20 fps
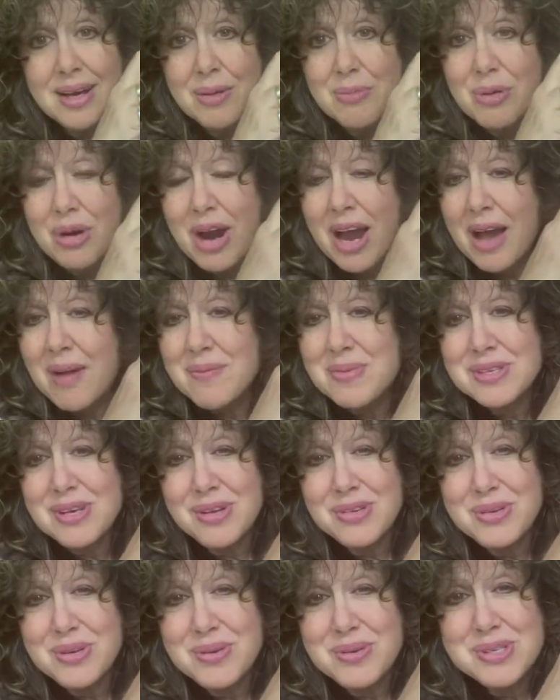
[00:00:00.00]
Perhaps
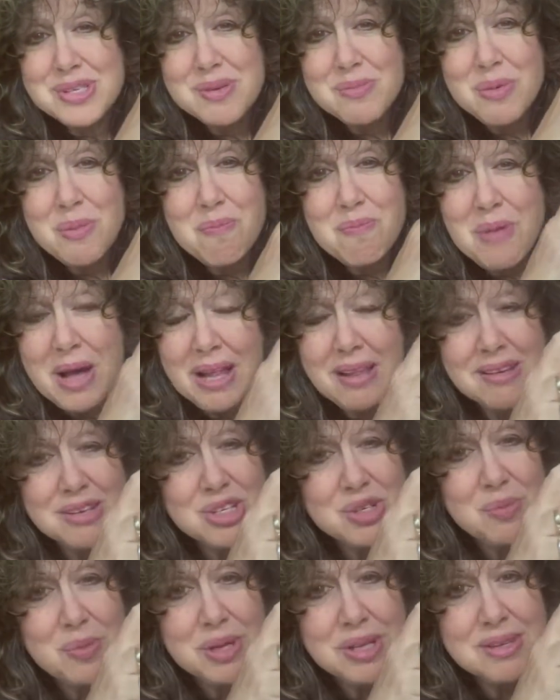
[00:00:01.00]
I'll do some
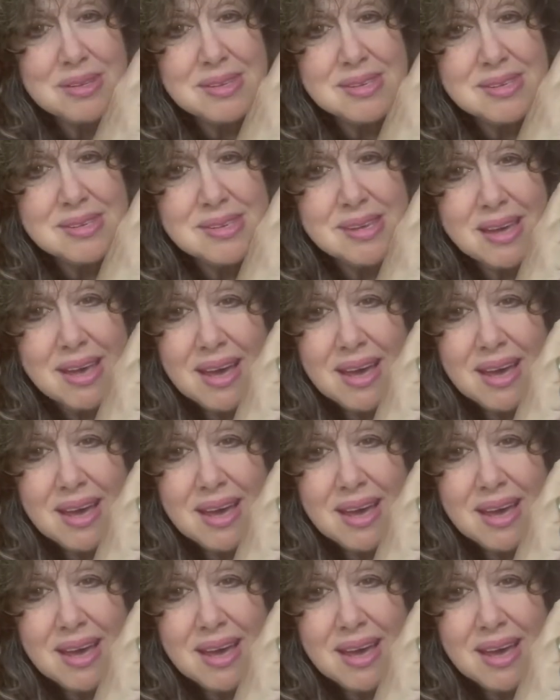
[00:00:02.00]
embellishments.